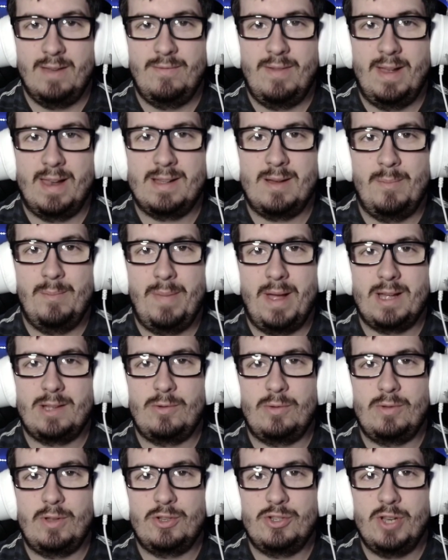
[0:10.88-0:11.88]
welcome back
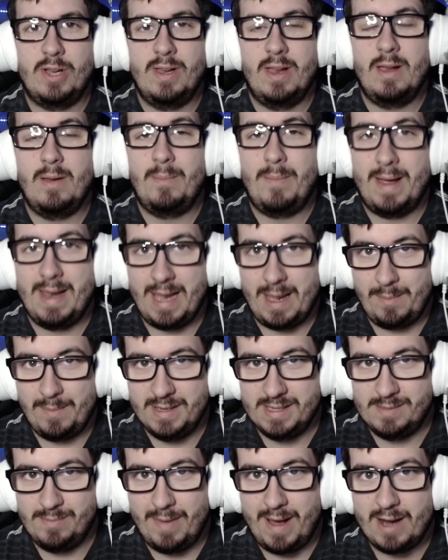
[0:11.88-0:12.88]
to the channel. My name
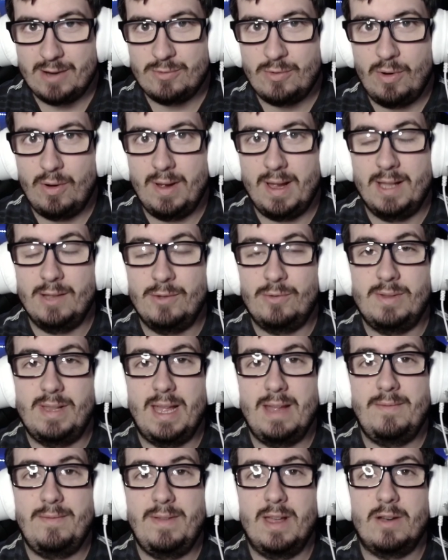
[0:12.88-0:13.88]
is Marko and
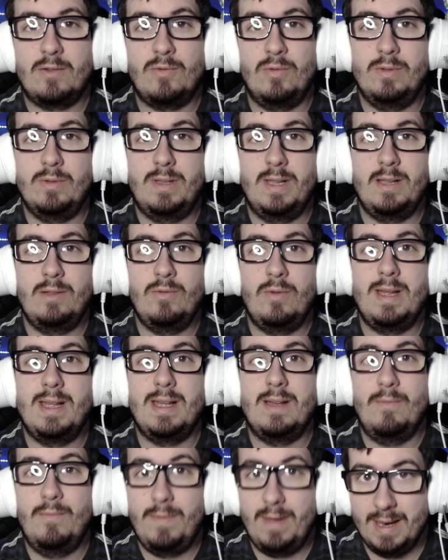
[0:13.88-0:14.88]
today we are
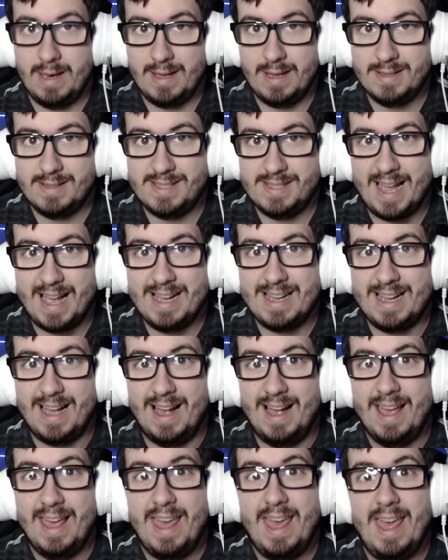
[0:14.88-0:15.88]
continuing Vinland
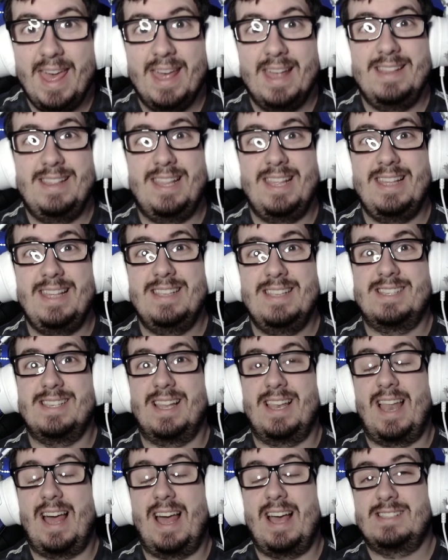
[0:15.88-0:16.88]
Saga. These
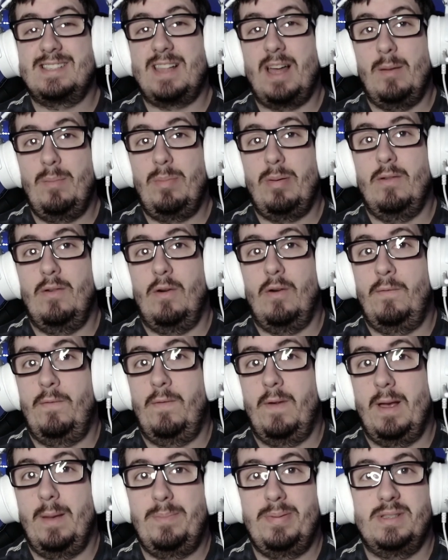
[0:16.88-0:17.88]
last couple of
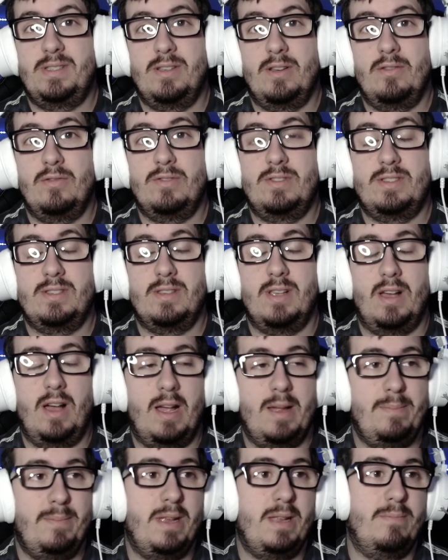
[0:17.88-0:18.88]
episodes, I
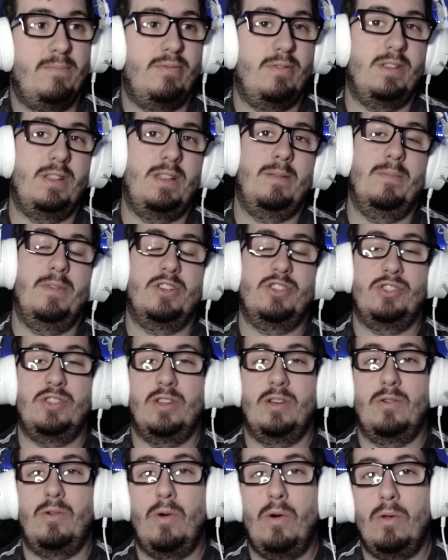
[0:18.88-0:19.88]
mean pretty much the
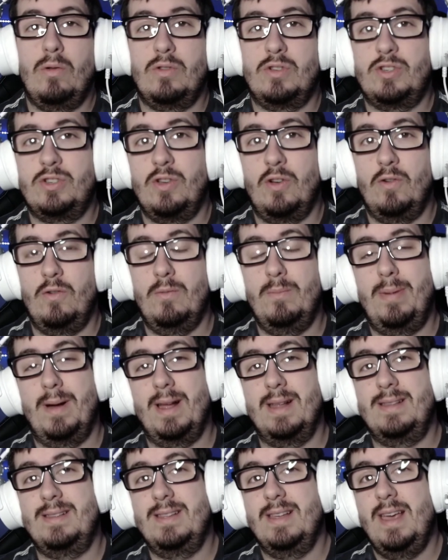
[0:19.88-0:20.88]
whole show,
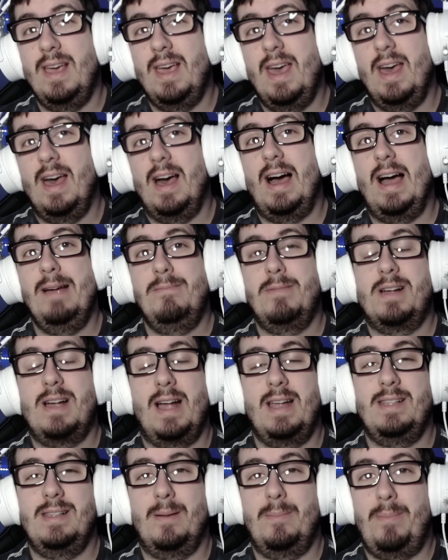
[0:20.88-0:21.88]
but I'm
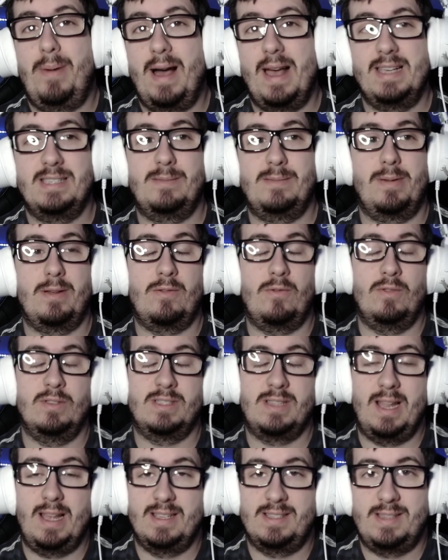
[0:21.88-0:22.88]
kinda biased because
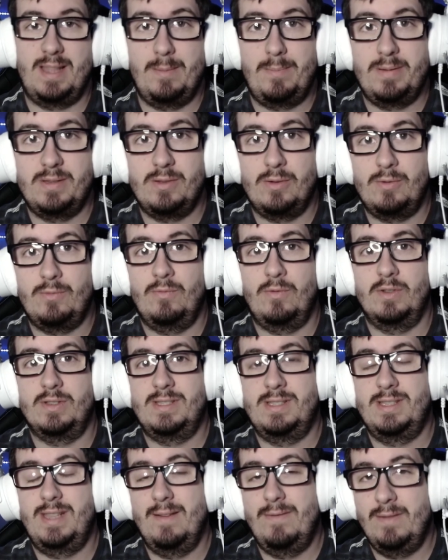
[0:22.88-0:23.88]
last episode was
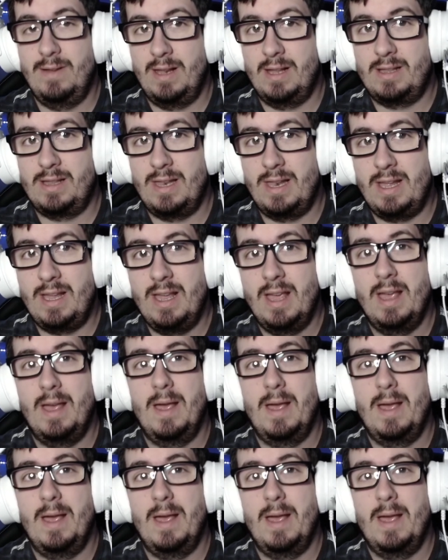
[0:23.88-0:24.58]
definitely